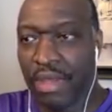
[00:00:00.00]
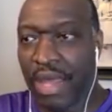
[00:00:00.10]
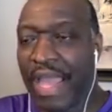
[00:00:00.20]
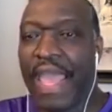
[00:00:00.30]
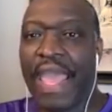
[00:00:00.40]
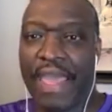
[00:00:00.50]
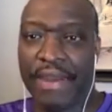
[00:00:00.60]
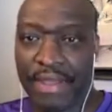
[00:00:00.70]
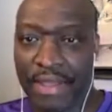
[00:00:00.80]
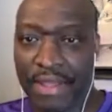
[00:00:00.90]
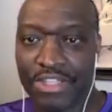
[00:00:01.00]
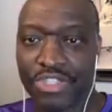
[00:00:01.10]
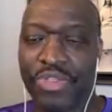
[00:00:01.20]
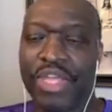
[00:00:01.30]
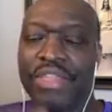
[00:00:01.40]
ahead,
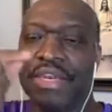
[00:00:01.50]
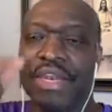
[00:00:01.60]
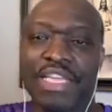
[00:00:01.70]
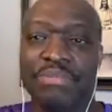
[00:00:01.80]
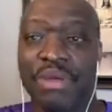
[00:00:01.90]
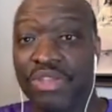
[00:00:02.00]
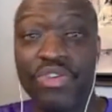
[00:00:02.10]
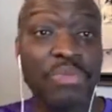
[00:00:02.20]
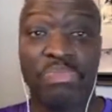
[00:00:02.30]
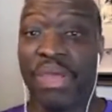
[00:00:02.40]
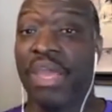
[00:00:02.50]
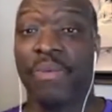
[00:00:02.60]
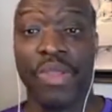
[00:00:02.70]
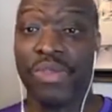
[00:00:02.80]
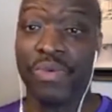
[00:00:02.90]
so then the next month you can pay
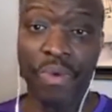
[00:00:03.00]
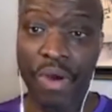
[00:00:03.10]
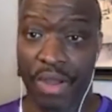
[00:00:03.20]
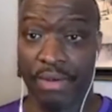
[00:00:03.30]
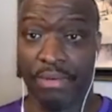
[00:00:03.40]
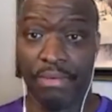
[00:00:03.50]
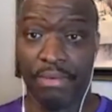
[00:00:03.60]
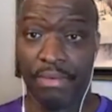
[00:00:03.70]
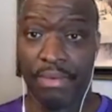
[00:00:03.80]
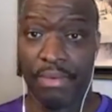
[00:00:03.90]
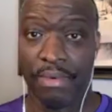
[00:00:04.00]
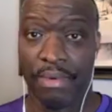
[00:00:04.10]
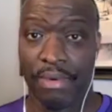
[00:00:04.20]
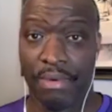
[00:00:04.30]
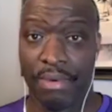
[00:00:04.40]
it when you want.
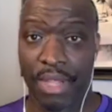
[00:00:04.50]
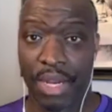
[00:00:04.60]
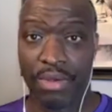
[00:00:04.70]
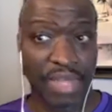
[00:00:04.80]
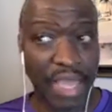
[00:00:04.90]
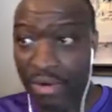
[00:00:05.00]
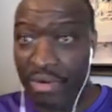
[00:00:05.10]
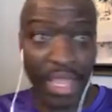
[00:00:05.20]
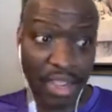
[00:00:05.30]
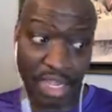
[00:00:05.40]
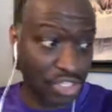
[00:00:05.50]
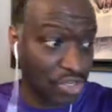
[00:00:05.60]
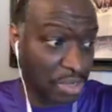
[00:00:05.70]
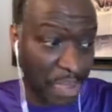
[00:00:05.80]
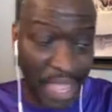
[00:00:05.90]
They don't care because
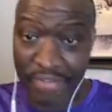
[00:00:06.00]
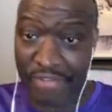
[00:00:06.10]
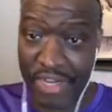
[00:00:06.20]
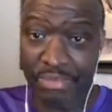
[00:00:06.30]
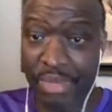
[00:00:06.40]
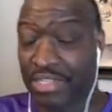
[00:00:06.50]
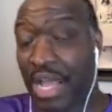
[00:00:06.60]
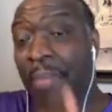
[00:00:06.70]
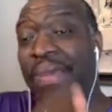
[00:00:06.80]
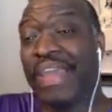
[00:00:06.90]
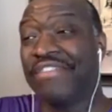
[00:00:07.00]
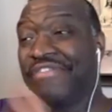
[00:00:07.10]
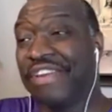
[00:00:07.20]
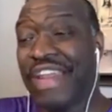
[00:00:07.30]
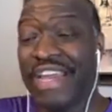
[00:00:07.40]
you didn't pay for this month, so I'm paying
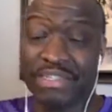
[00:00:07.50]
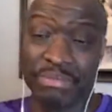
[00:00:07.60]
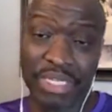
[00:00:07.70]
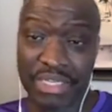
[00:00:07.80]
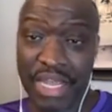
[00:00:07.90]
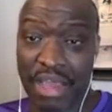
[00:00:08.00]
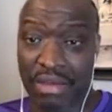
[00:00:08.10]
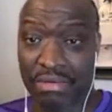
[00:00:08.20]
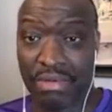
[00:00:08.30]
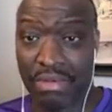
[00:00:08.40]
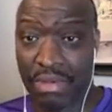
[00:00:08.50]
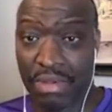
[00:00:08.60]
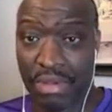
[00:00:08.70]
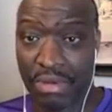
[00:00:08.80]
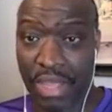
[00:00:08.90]
for next month's now.
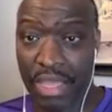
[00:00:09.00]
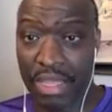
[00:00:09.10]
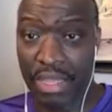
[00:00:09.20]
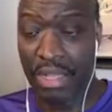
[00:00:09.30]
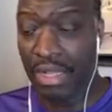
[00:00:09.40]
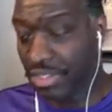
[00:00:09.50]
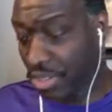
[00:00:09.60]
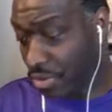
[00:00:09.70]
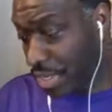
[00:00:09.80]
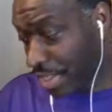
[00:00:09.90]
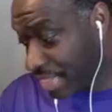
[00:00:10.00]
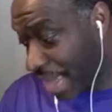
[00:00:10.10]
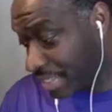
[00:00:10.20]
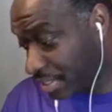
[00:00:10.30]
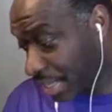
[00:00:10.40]
Okay, so
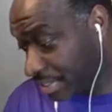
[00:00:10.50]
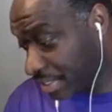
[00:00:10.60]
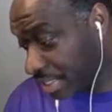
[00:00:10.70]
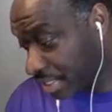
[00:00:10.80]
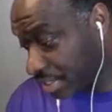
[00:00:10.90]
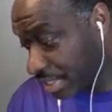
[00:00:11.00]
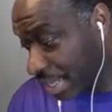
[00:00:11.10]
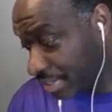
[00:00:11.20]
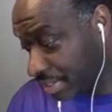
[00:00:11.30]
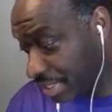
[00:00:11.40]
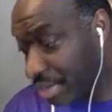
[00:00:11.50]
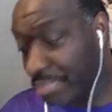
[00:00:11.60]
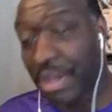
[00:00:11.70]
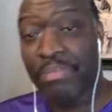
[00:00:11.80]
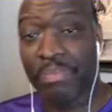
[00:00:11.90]
that's a
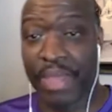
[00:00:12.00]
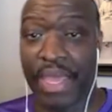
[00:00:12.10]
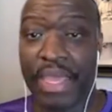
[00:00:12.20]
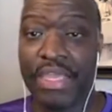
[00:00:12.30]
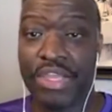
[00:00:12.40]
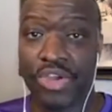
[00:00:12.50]
tip. Pay